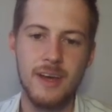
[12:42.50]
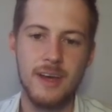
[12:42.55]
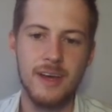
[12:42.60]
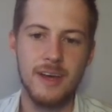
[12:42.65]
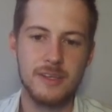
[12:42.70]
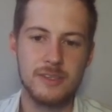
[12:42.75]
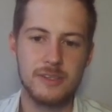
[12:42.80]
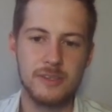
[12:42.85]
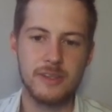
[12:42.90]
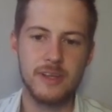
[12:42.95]

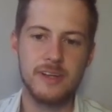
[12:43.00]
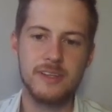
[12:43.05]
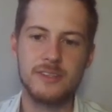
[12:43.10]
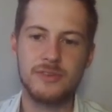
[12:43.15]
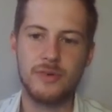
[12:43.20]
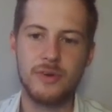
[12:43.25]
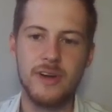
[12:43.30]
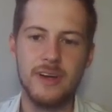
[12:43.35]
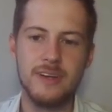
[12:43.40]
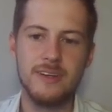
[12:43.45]
So that is
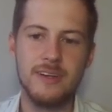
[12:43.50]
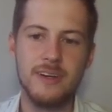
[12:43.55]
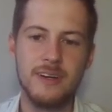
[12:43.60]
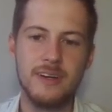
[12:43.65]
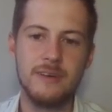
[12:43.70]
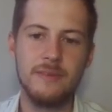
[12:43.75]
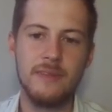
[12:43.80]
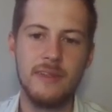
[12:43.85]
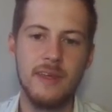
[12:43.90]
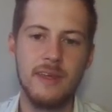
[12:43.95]
great
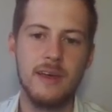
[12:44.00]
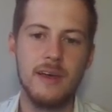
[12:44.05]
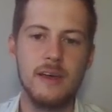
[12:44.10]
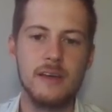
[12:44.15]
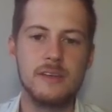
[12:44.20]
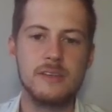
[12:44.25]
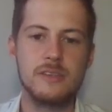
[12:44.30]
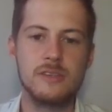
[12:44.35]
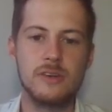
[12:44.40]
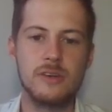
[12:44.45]
now.
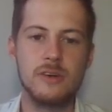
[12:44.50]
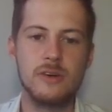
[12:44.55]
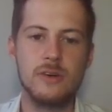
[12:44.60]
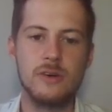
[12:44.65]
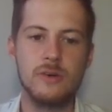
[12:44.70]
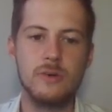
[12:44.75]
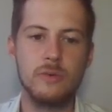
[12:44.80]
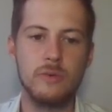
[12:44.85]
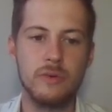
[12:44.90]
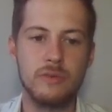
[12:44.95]

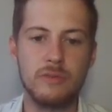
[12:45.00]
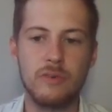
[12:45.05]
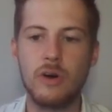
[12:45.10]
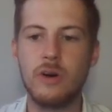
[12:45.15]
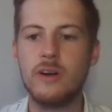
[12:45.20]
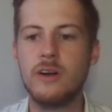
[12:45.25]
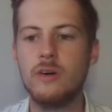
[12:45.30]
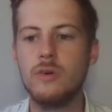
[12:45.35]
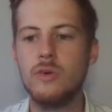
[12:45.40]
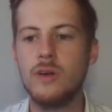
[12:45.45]
So we've
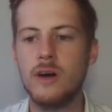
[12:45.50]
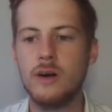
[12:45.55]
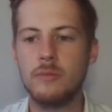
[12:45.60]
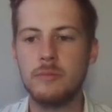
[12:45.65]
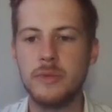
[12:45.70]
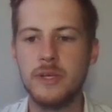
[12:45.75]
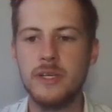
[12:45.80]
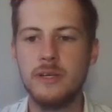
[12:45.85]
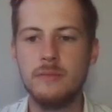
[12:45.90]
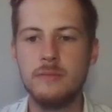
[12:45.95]
got all our
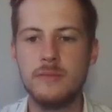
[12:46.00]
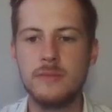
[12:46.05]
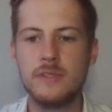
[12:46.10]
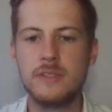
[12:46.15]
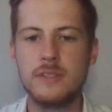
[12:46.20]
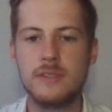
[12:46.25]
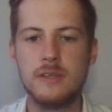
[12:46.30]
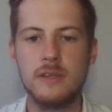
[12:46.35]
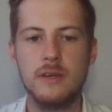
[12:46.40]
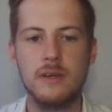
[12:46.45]

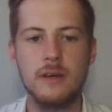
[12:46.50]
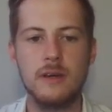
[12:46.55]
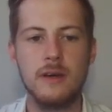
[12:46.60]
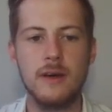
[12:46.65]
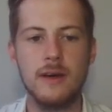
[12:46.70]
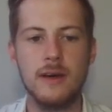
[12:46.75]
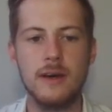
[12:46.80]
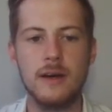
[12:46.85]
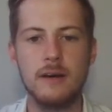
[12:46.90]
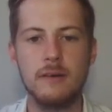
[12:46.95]
beams.
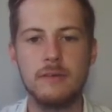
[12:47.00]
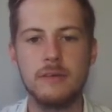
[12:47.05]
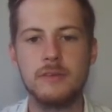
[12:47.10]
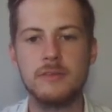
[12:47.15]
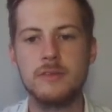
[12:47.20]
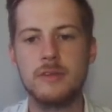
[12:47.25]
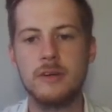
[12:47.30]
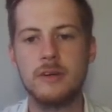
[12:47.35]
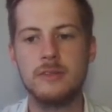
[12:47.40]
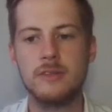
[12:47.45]
We
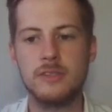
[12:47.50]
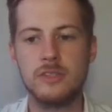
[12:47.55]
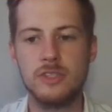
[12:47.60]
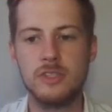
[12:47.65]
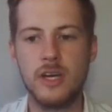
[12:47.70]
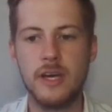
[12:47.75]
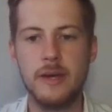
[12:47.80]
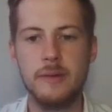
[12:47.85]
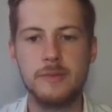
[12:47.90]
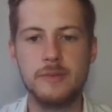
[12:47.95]
showed the
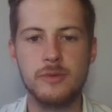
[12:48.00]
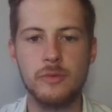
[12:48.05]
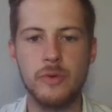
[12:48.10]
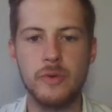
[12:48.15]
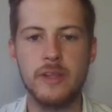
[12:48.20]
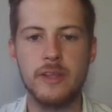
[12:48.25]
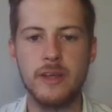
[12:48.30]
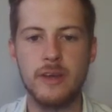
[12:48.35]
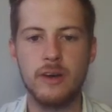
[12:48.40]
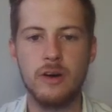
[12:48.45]
shapes where
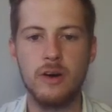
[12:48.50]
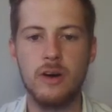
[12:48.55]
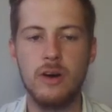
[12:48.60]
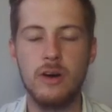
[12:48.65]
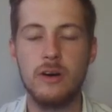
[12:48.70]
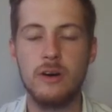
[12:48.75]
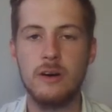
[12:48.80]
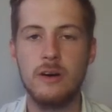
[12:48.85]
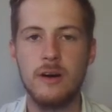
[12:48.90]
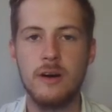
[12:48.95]
they
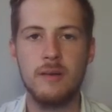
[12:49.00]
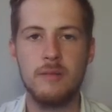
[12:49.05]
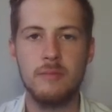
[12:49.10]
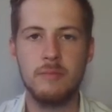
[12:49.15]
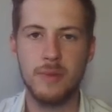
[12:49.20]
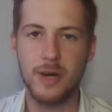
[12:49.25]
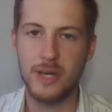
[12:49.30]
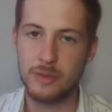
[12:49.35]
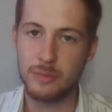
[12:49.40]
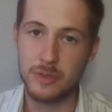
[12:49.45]
are,
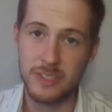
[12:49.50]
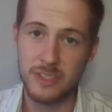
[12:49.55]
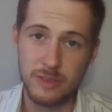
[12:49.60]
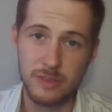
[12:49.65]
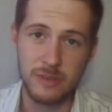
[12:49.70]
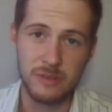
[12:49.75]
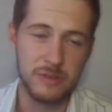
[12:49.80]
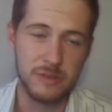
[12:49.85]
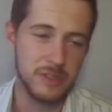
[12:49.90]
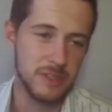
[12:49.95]
but we still
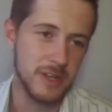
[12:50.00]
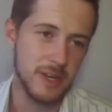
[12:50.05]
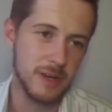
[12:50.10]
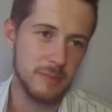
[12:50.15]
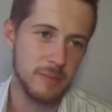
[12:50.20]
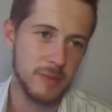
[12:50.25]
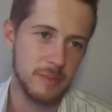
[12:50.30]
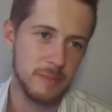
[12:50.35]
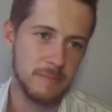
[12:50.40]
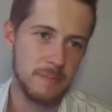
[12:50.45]
have to name
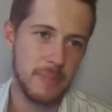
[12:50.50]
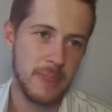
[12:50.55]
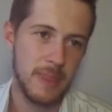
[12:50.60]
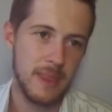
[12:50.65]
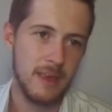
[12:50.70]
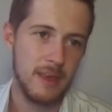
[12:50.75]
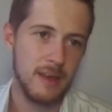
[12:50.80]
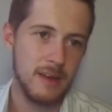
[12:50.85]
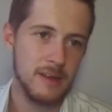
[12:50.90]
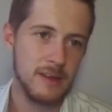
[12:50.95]
them.
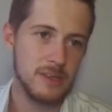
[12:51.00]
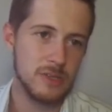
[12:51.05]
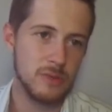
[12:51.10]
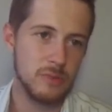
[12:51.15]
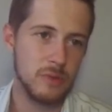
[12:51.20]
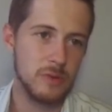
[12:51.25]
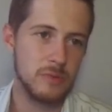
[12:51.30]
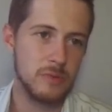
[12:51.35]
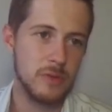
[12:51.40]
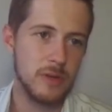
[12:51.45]
So
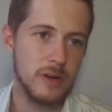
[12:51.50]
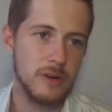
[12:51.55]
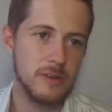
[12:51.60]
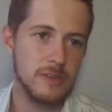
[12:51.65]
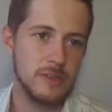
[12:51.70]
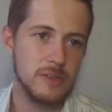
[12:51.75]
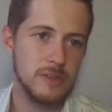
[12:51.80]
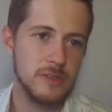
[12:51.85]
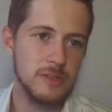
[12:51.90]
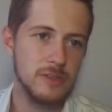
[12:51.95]
what we're going
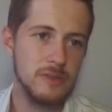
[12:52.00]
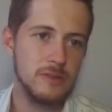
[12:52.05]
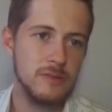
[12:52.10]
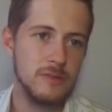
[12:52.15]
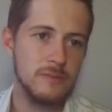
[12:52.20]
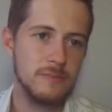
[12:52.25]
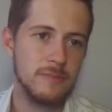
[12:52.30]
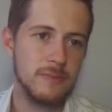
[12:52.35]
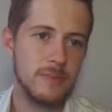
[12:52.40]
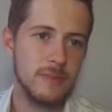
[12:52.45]
to do
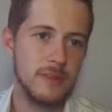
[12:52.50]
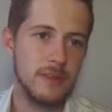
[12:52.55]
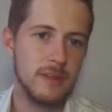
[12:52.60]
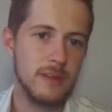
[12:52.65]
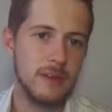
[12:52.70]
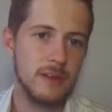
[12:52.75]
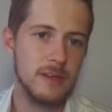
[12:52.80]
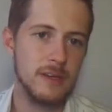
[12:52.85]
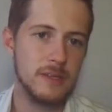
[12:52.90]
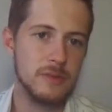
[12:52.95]

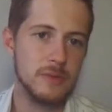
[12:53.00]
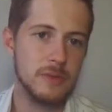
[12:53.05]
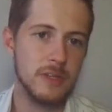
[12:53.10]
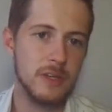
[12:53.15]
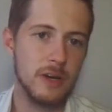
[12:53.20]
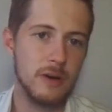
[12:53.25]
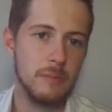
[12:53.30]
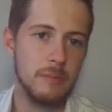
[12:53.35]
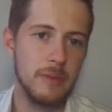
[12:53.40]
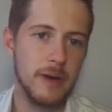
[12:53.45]
is we're going
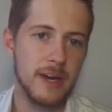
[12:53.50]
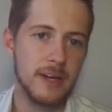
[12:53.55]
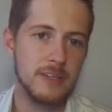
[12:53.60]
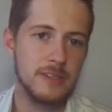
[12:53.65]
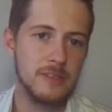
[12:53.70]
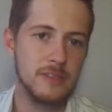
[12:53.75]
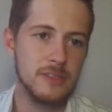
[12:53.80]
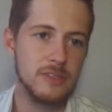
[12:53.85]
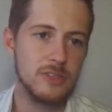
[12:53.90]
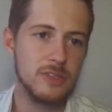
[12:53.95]
to go back to
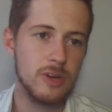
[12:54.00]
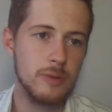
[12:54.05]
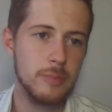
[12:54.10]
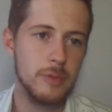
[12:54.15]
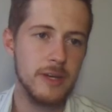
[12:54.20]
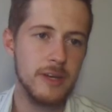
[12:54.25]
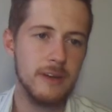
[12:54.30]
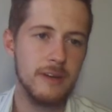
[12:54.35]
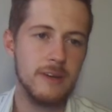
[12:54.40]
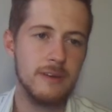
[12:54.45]
the top
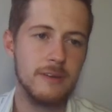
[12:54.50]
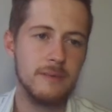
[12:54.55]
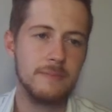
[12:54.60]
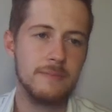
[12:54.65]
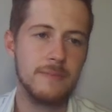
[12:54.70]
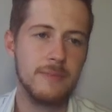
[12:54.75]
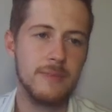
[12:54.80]
again,